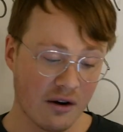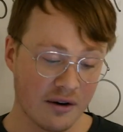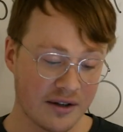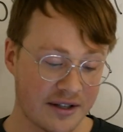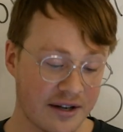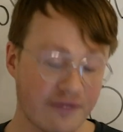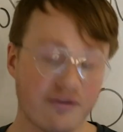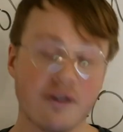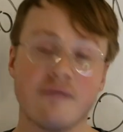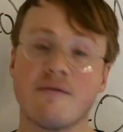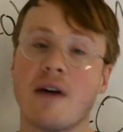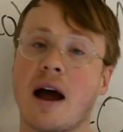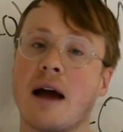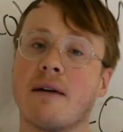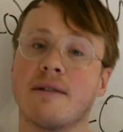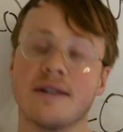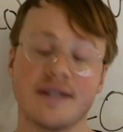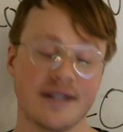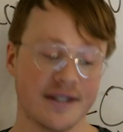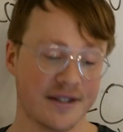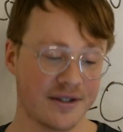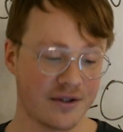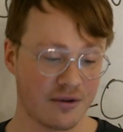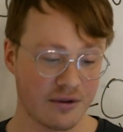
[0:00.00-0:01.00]
different
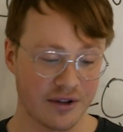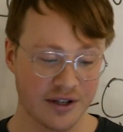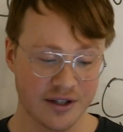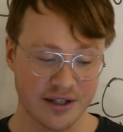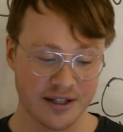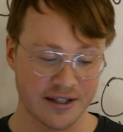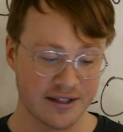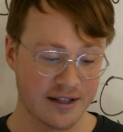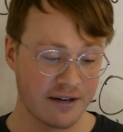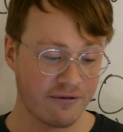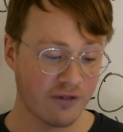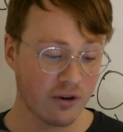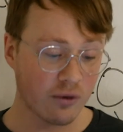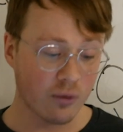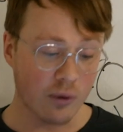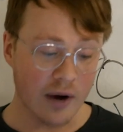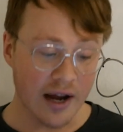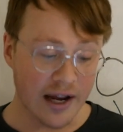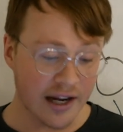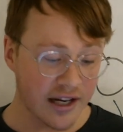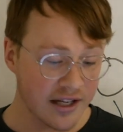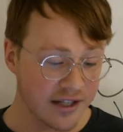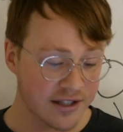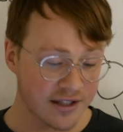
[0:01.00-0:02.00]
viruses do this in different
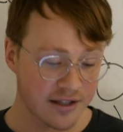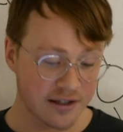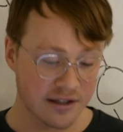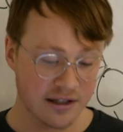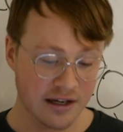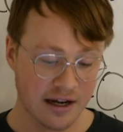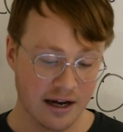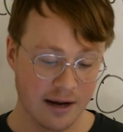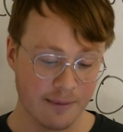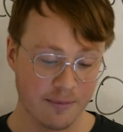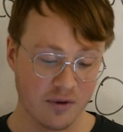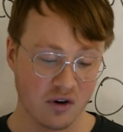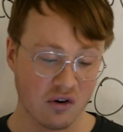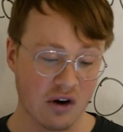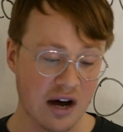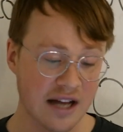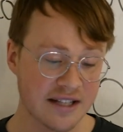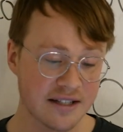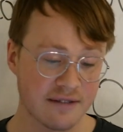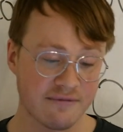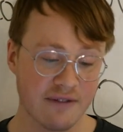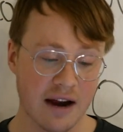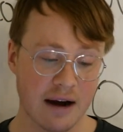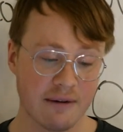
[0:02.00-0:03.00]
ways.
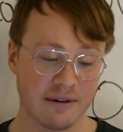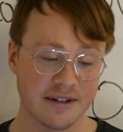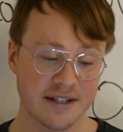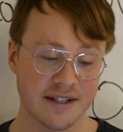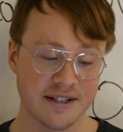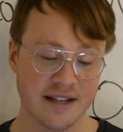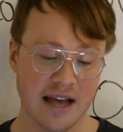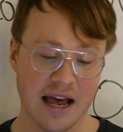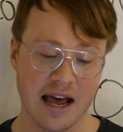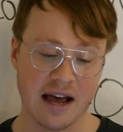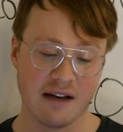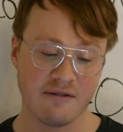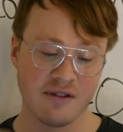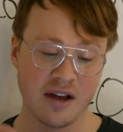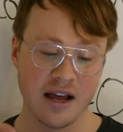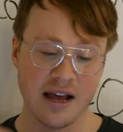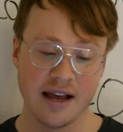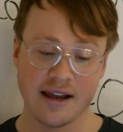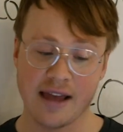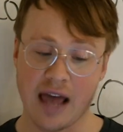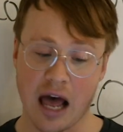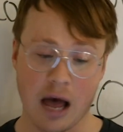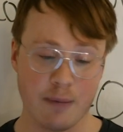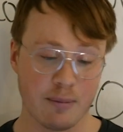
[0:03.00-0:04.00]
Lots of viruses have
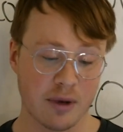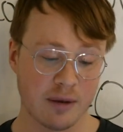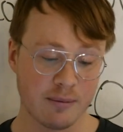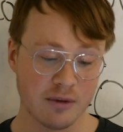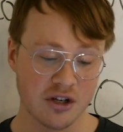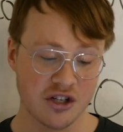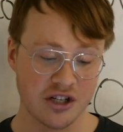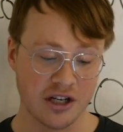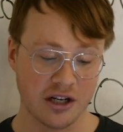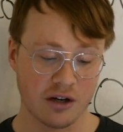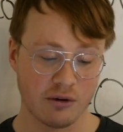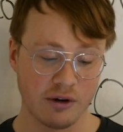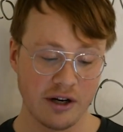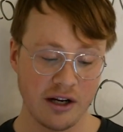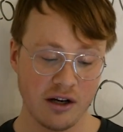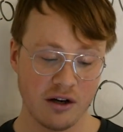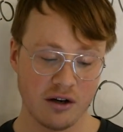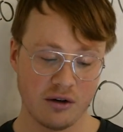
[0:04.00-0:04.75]
capping machinery,